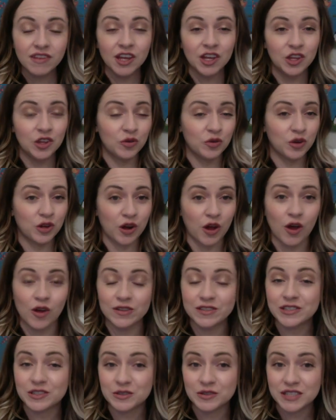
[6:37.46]
You could
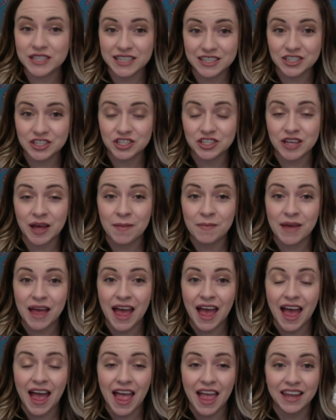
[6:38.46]
also teach some
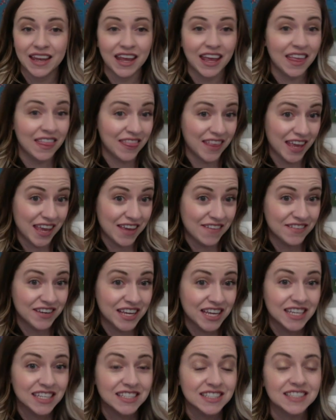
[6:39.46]
in the
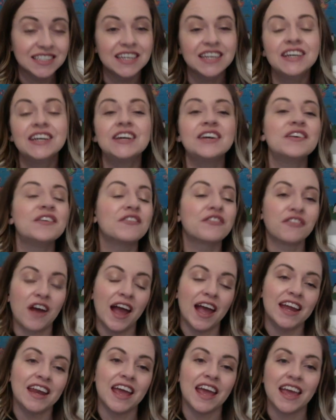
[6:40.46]
evenings.
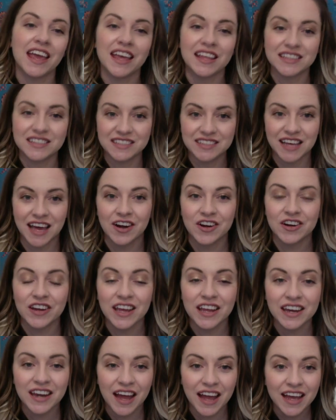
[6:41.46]
Friday and
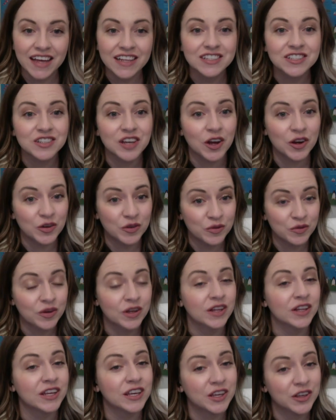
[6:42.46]
Saturday nights are
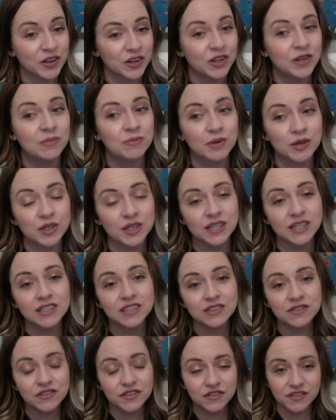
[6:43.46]
really good bookings
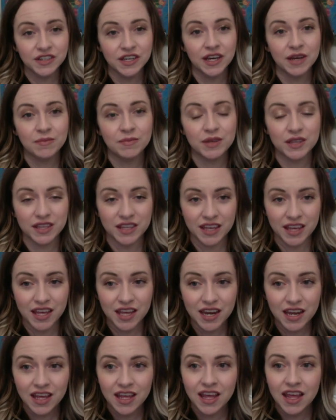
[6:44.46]
for VIPKid.
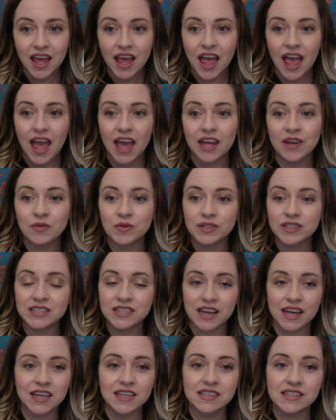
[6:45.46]
And what's
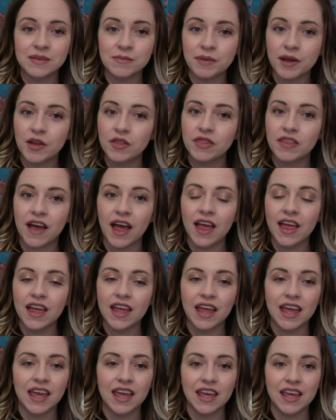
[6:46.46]
nice about that
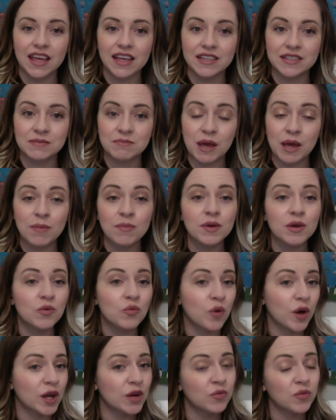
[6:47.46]
is maybe
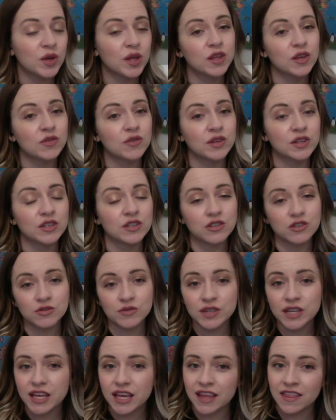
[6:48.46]
1 week you can do
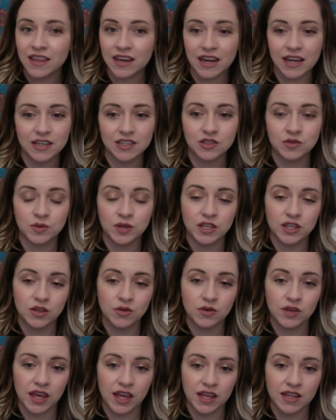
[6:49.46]
it and the next week you
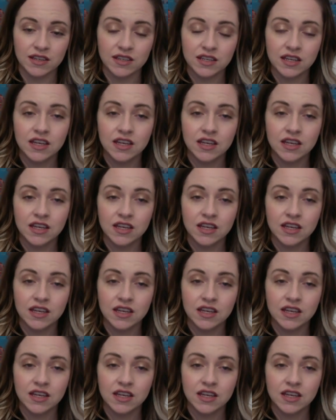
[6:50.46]
can't.